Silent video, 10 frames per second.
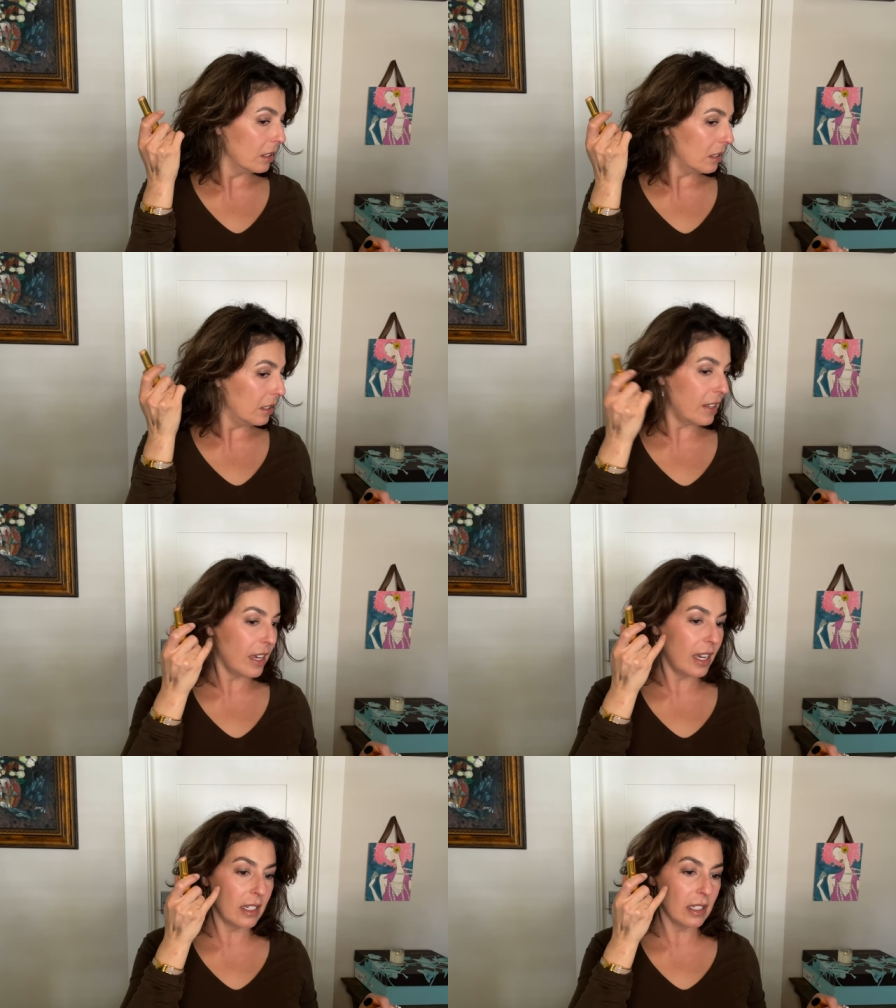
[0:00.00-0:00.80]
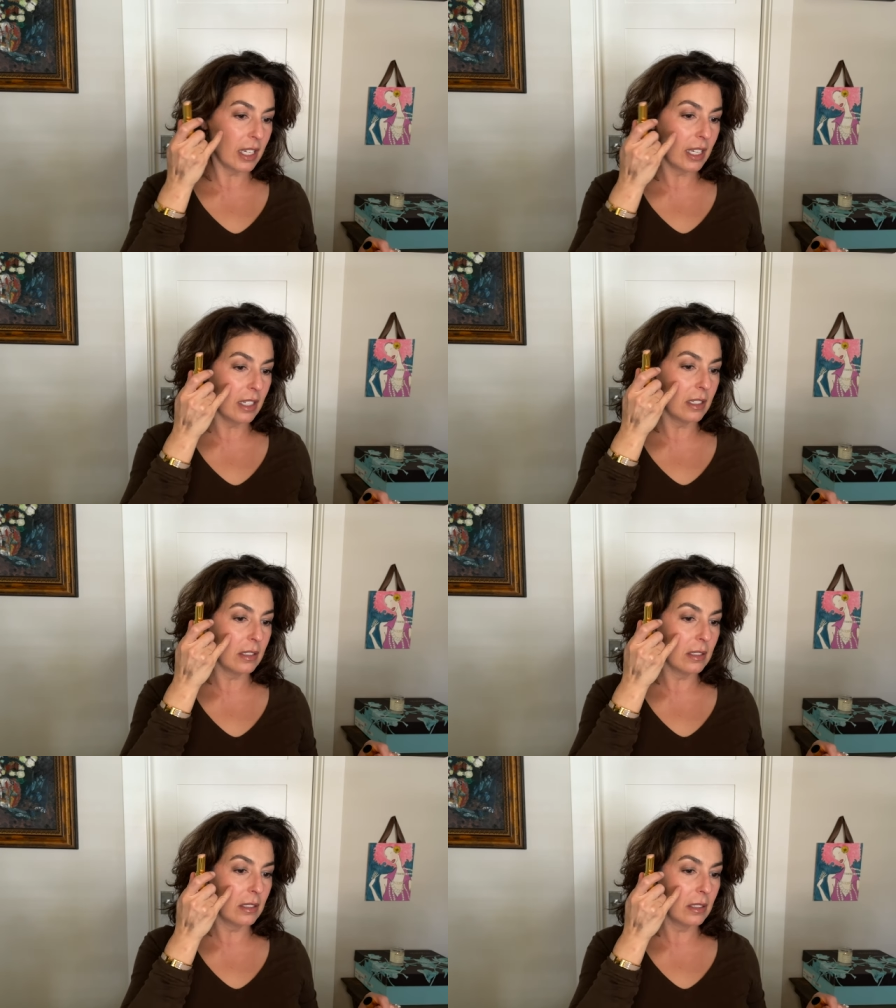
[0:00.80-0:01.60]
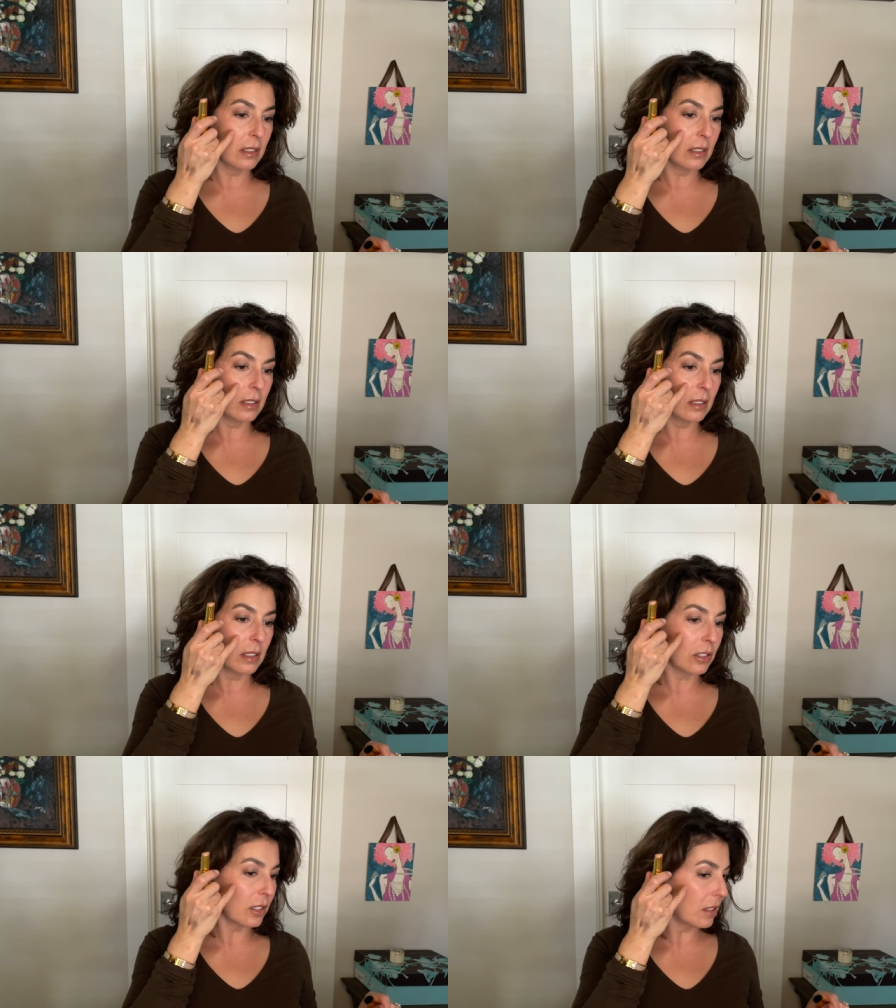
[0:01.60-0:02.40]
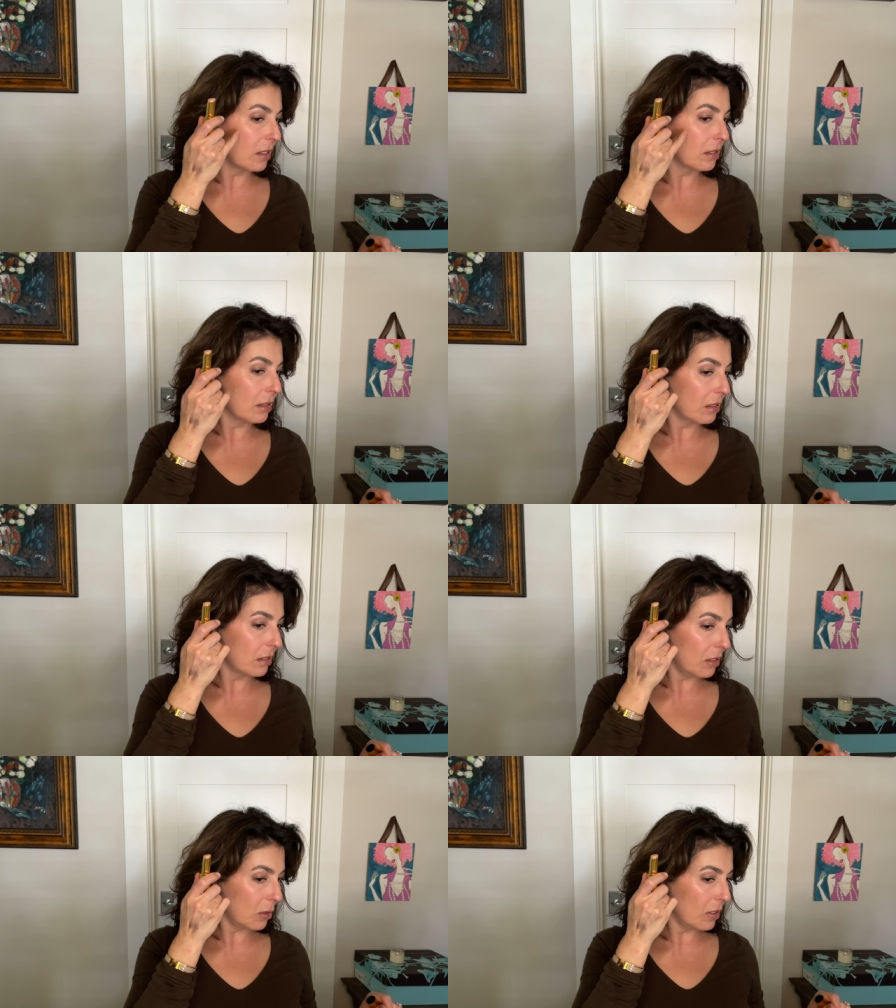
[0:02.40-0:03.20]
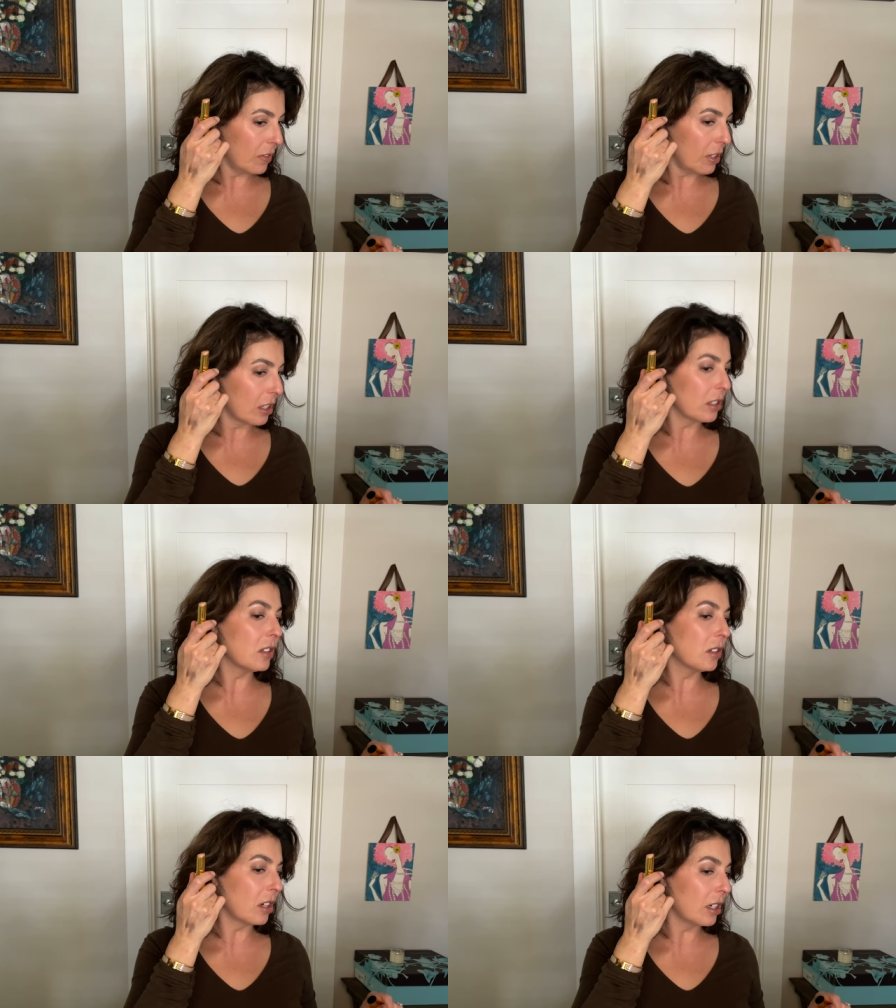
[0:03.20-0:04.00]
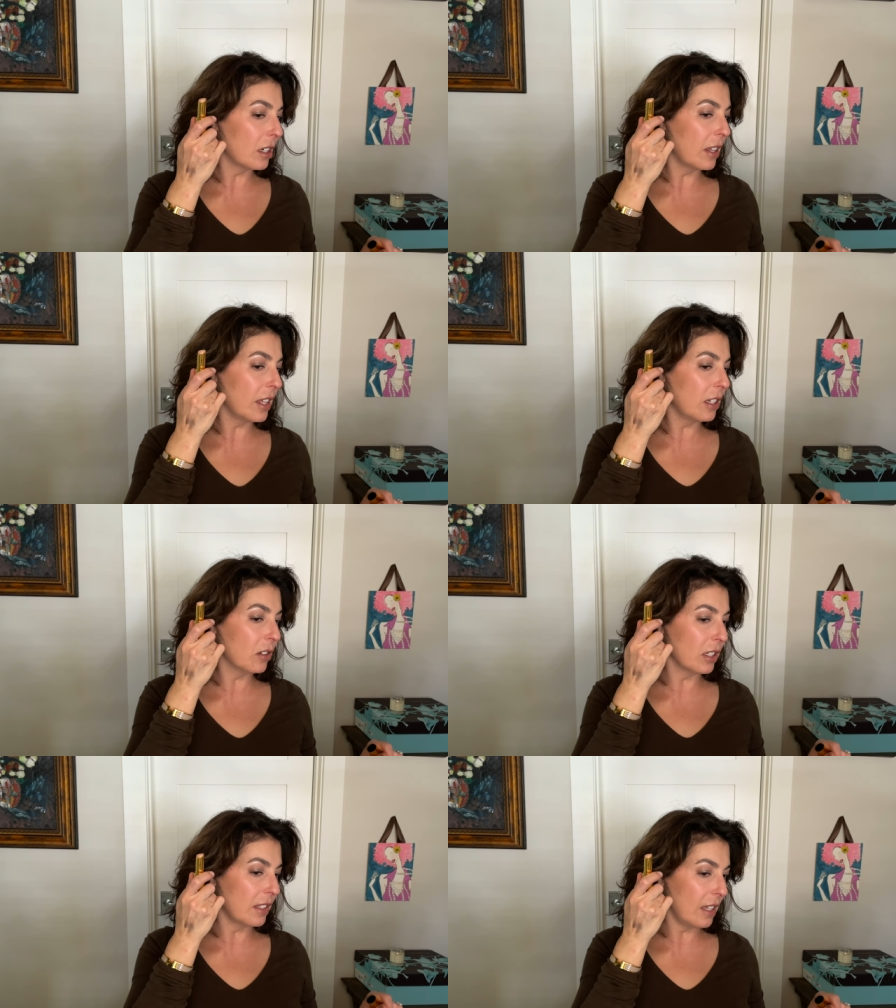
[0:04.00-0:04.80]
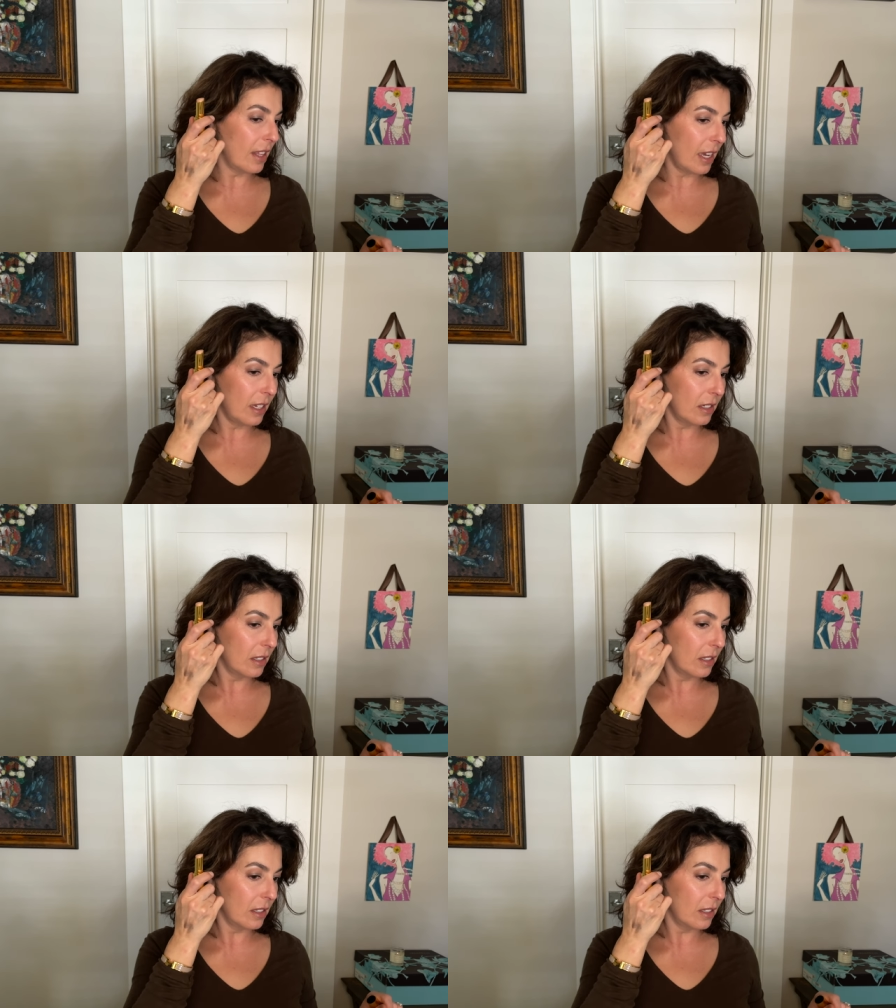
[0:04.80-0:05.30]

See that? Like it, there's sort of a hard start. I think you can see that.